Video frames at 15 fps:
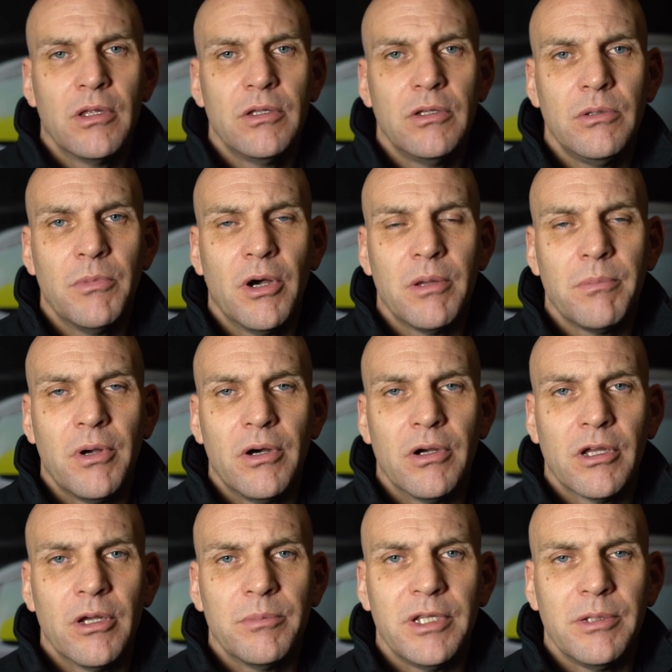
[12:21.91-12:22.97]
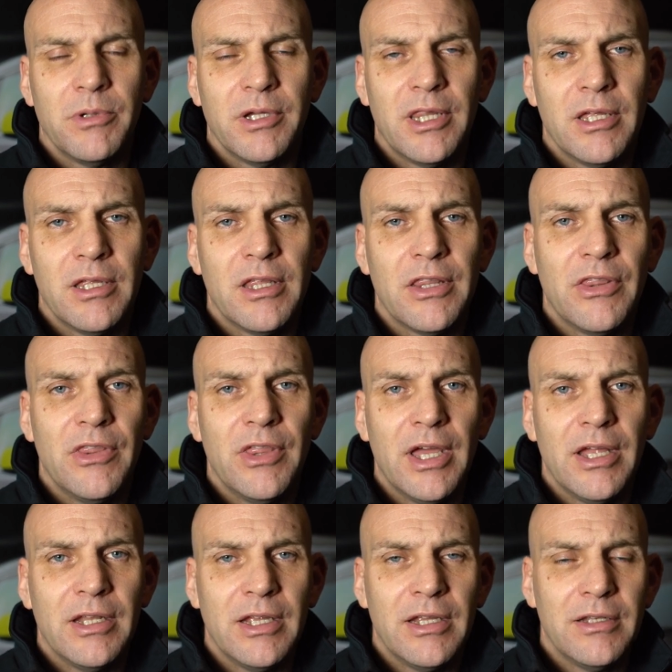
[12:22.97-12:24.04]
you might part company with it,
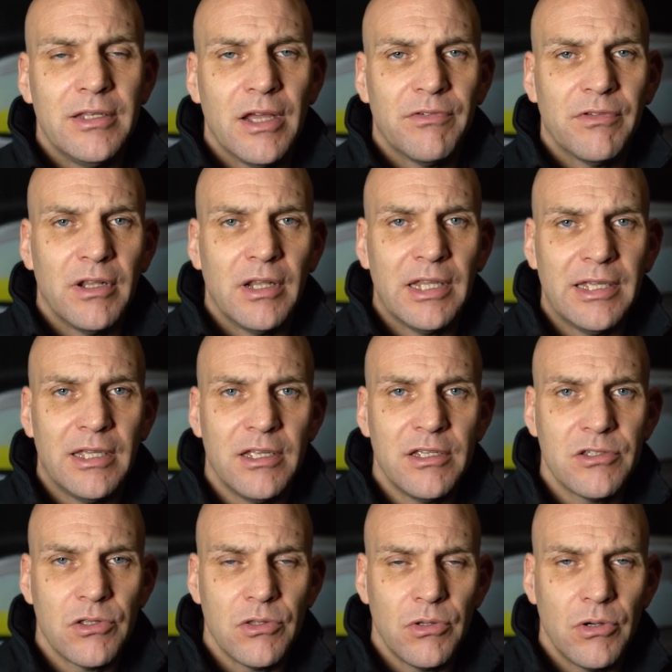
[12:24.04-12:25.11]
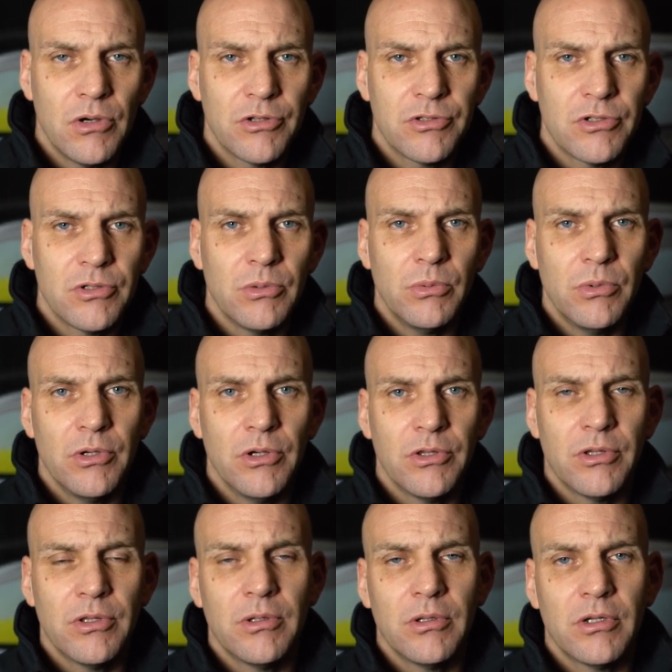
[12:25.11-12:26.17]
then it definitely is not
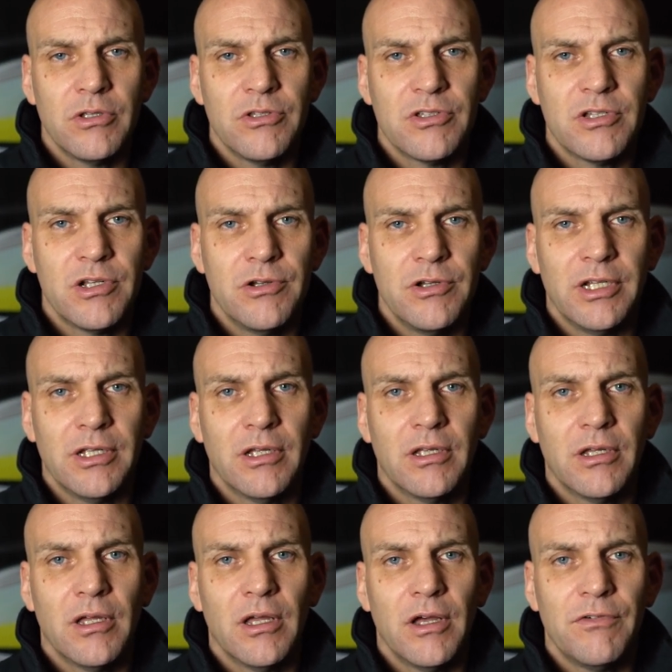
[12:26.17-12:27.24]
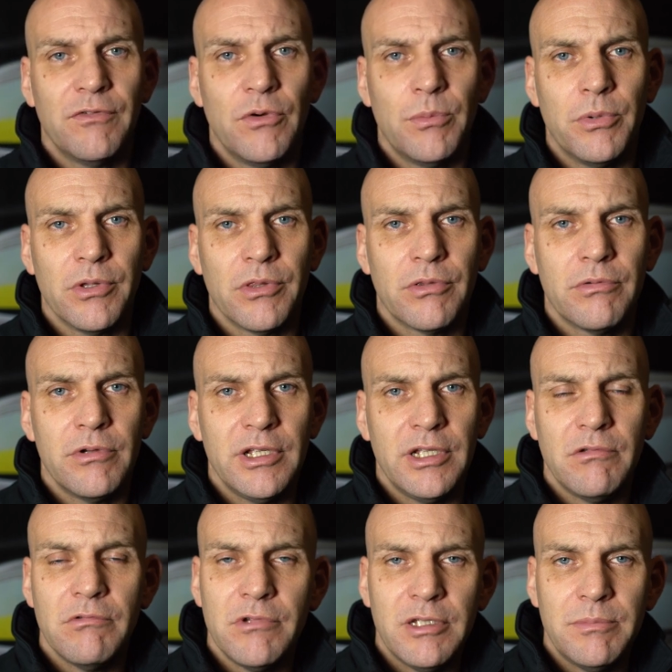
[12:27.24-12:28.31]
worth considering a
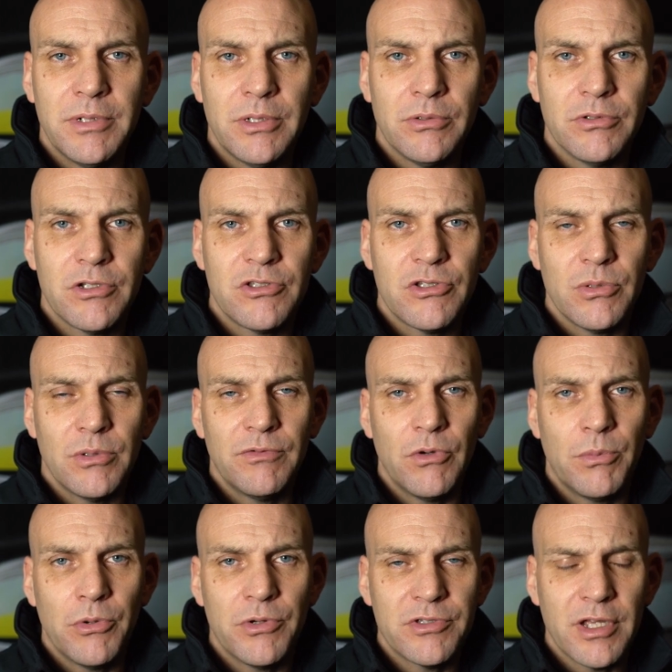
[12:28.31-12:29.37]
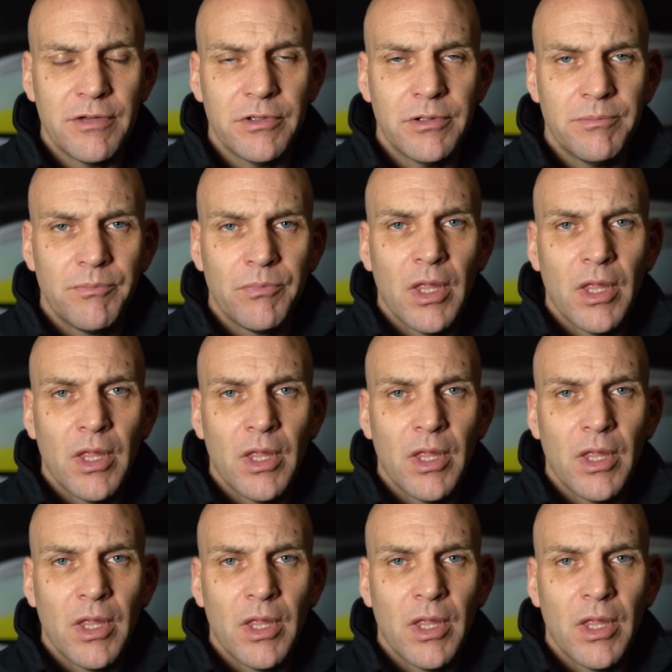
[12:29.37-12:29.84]
4.3 rebuild to a 4.7,